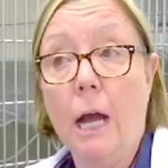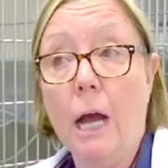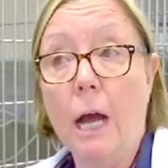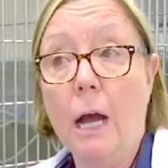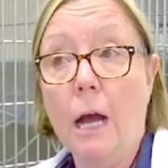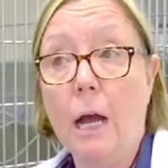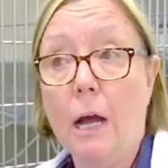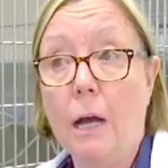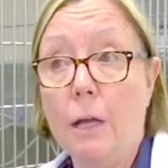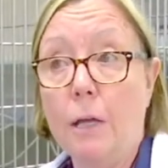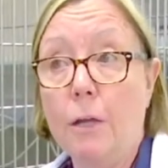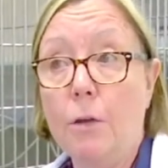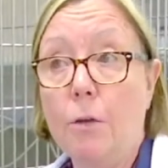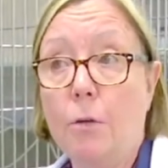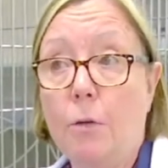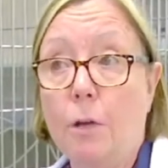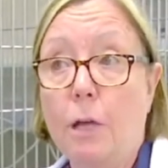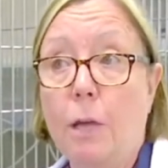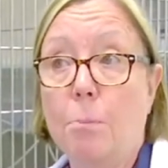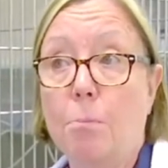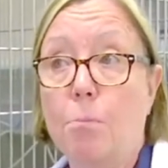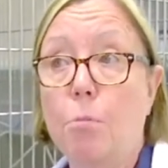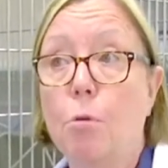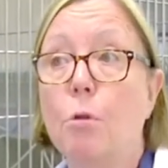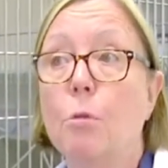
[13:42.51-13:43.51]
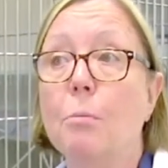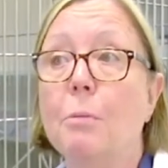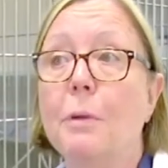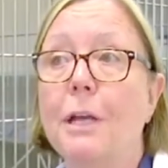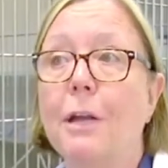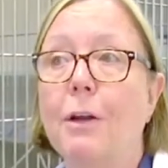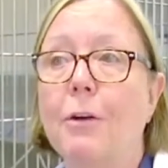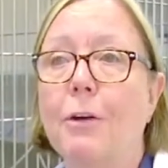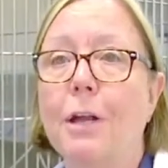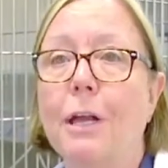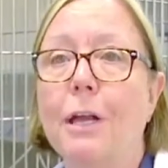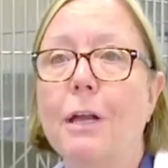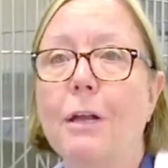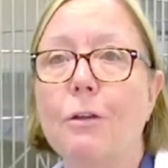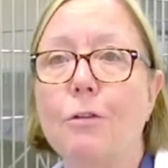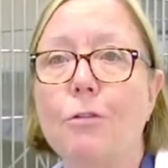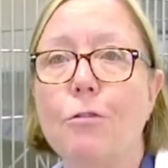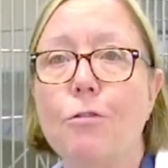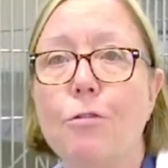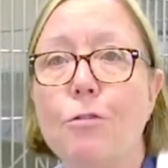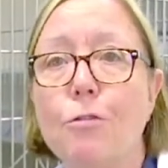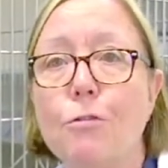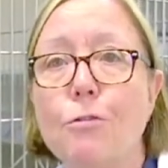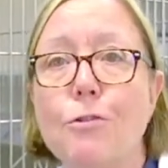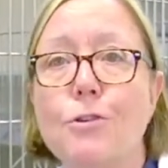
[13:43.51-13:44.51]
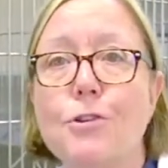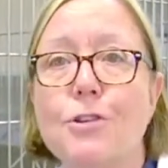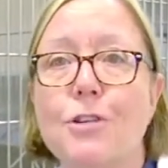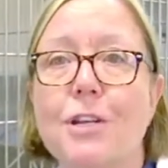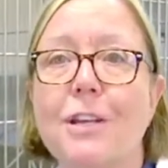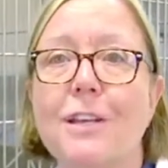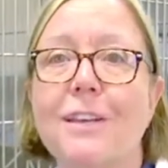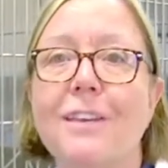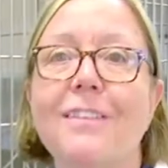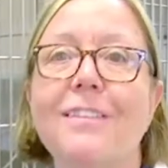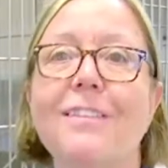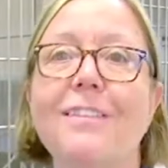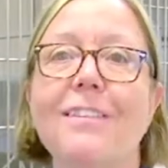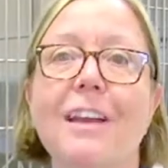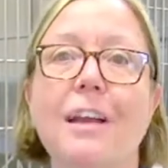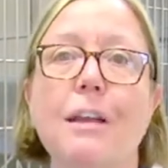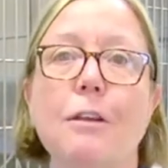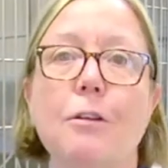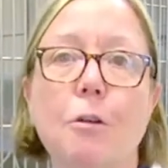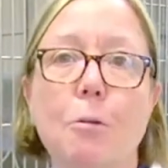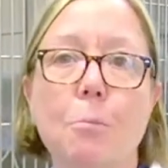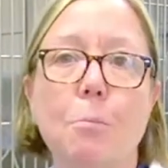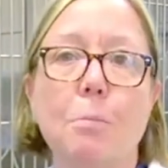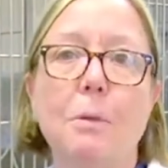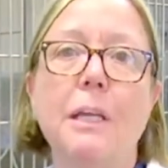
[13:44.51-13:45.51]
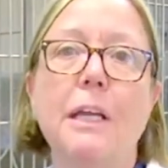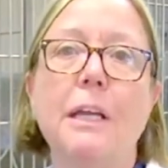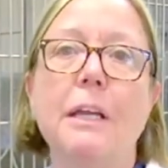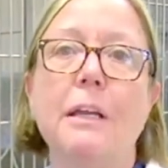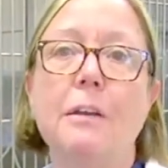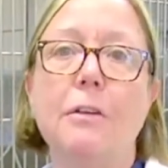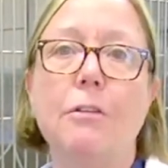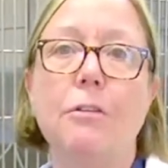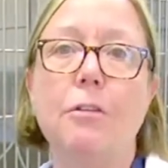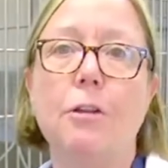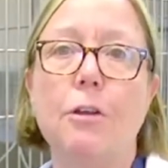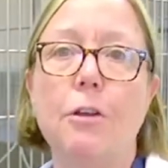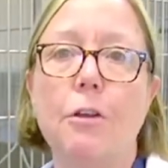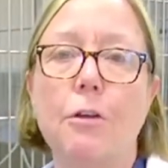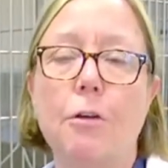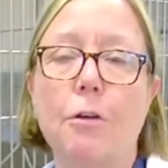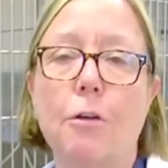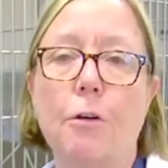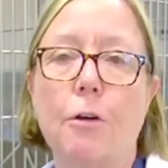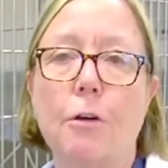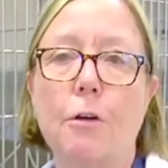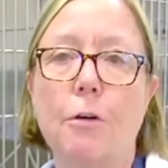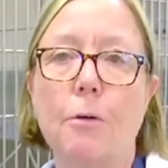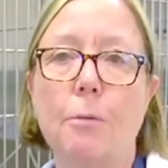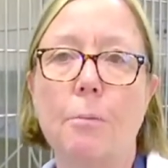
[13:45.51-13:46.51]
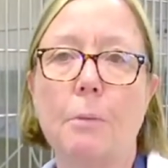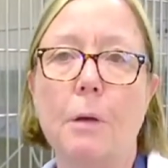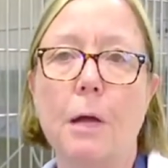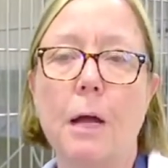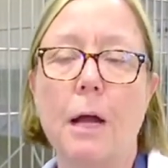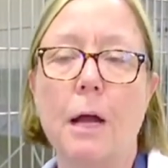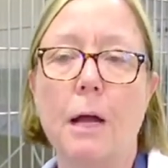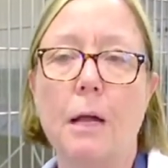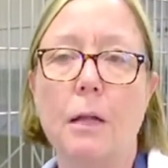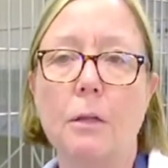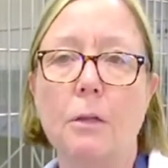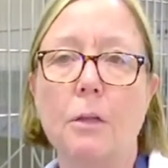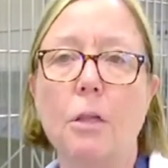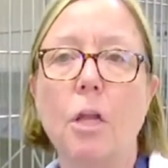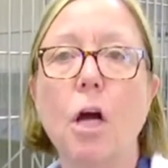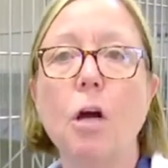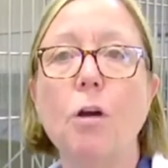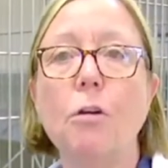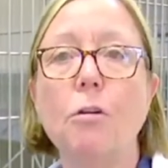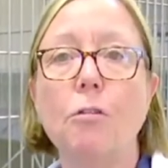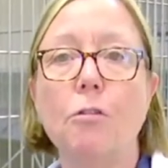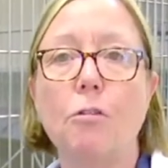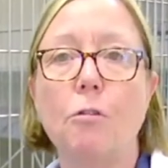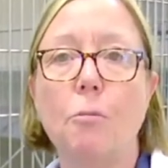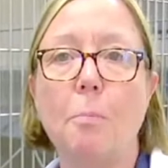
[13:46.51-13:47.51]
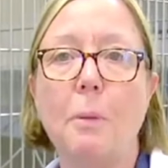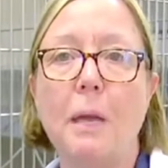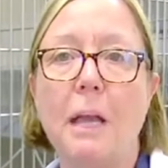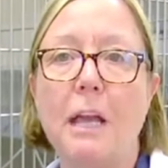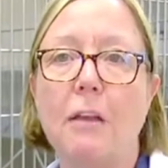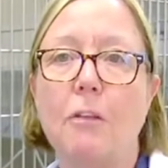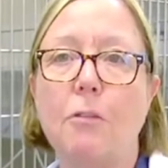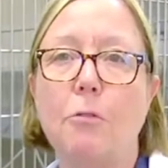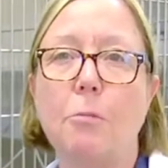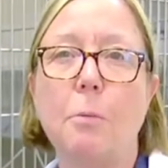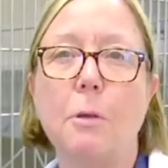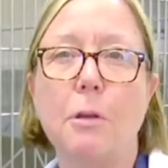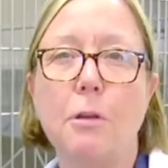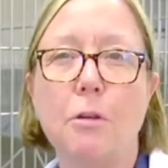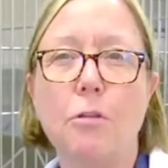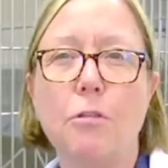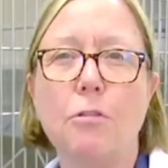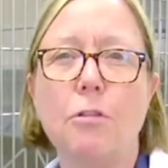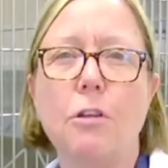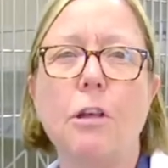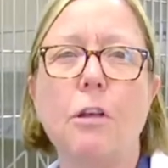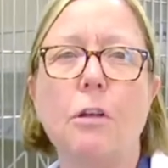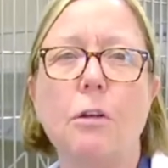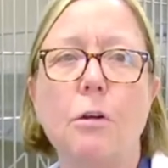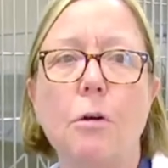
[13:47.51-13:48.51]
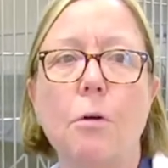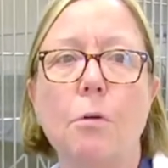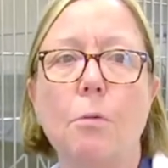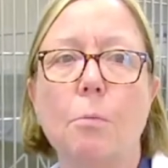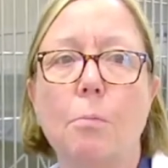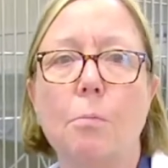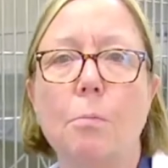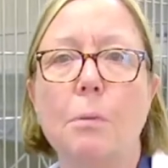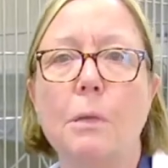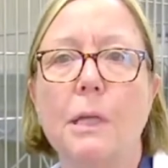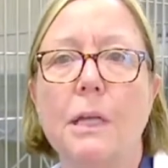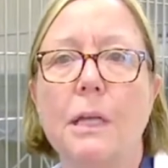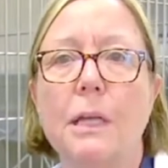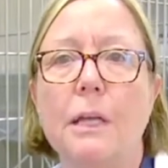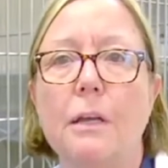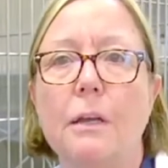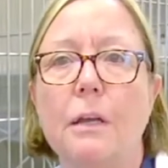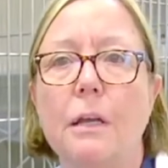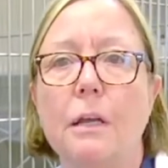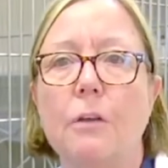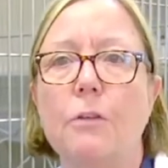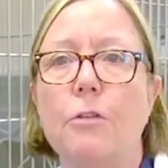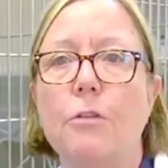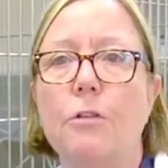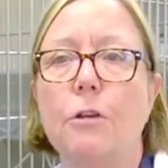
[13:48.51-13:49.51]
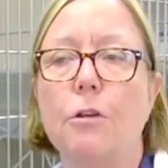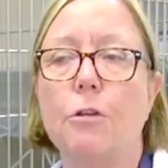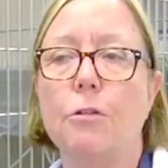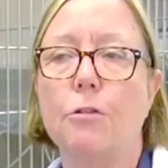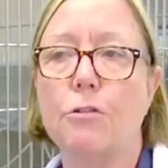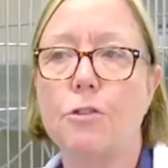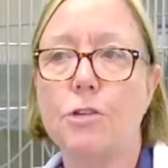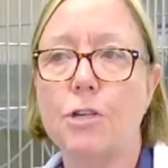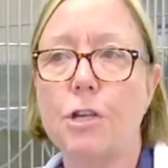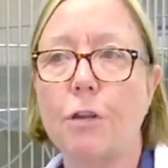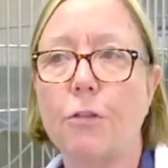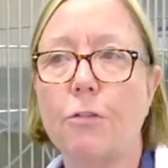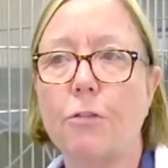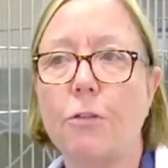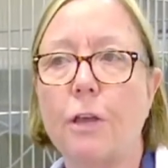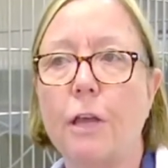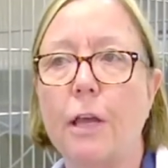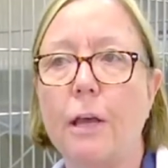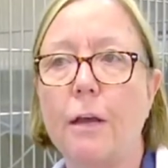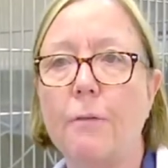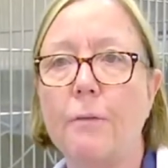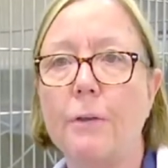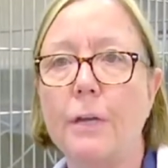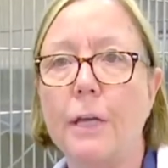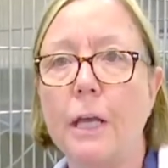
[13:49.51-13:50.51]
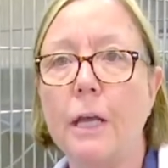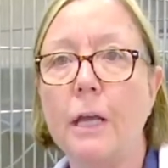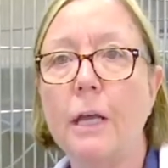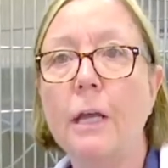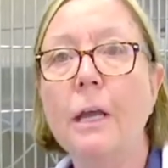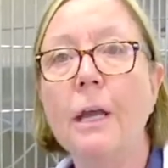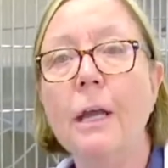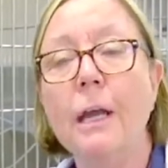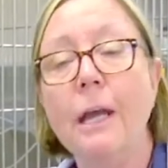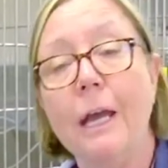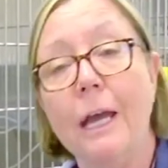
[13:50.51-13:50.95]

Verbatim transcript: uh, you'll get pulmonary contusions and you'll bleed into your uh, lung space, but usually you don't bleed into your chest cavity.